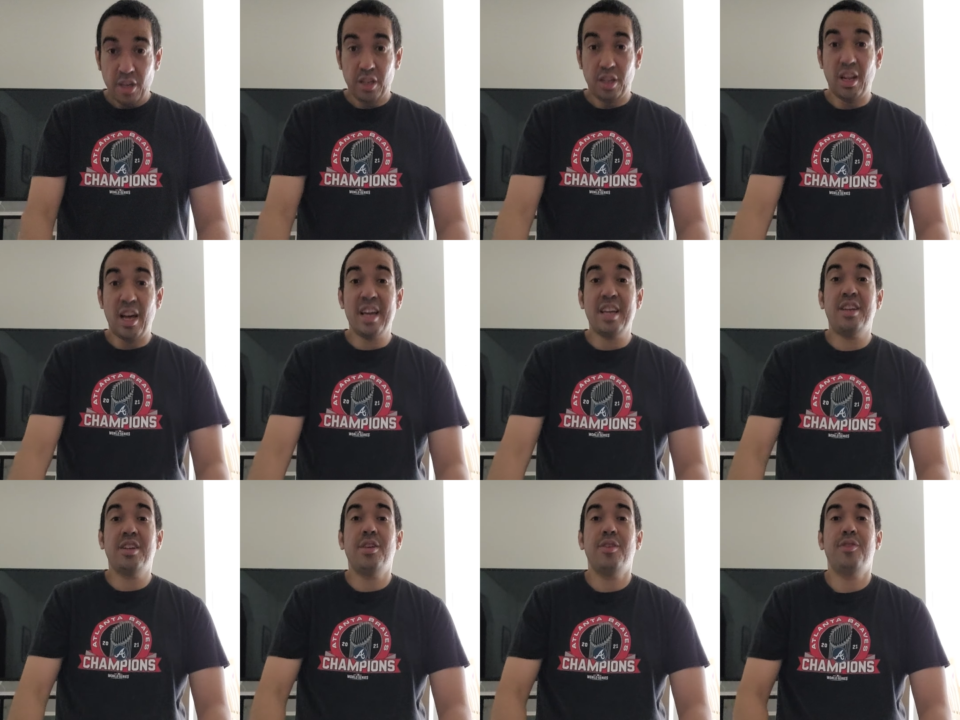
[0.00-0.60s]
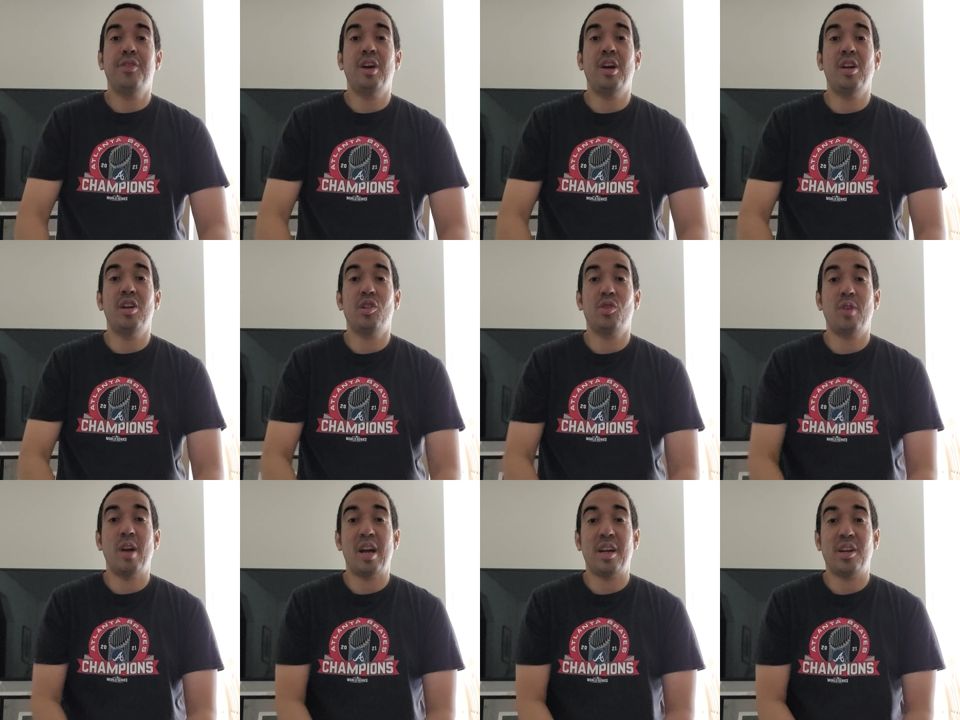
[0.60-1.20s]
Like
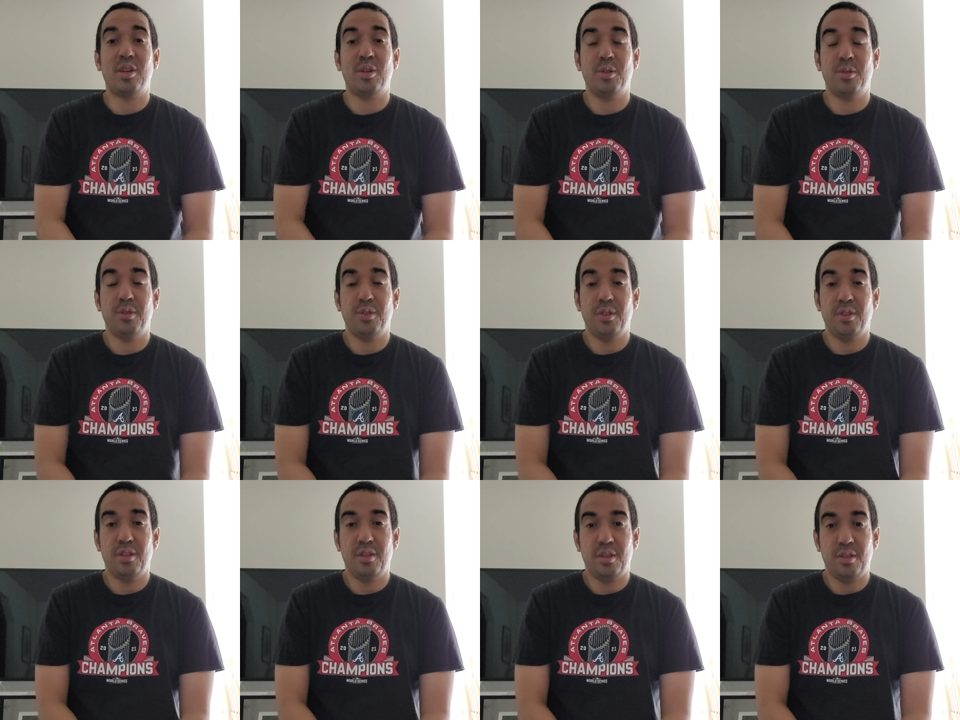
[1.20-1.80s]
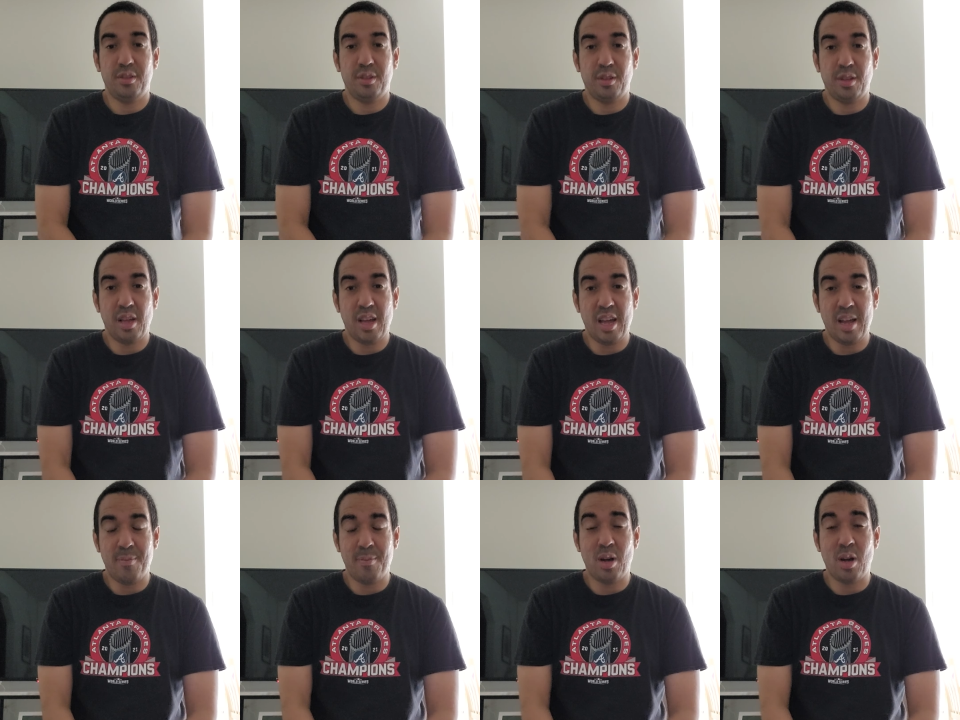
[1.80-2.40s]
Firecracker
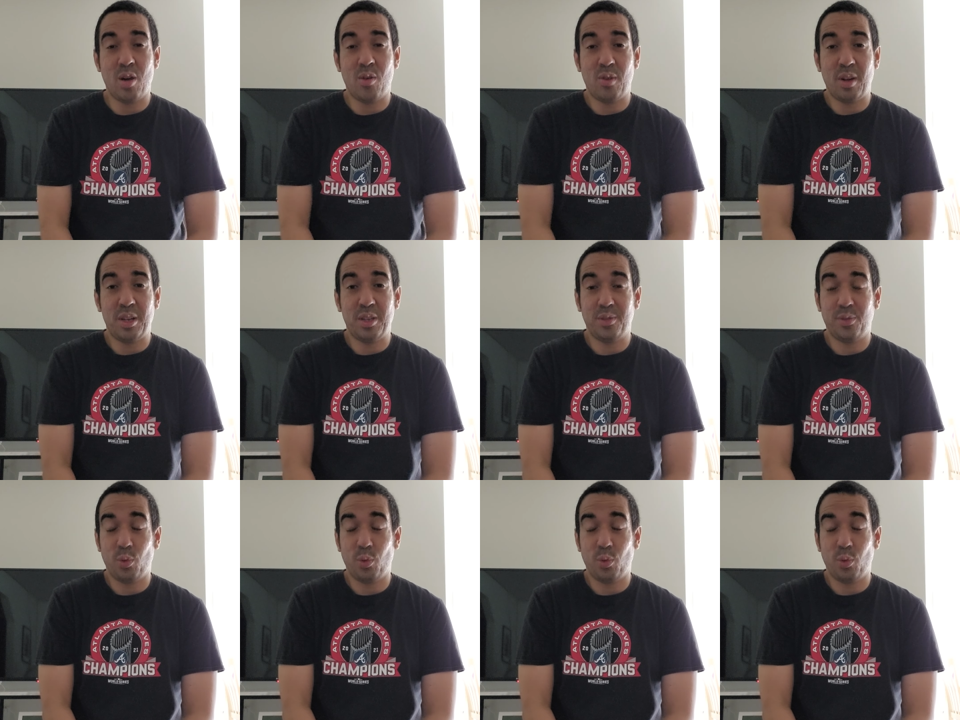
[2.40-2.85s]
8 mile race,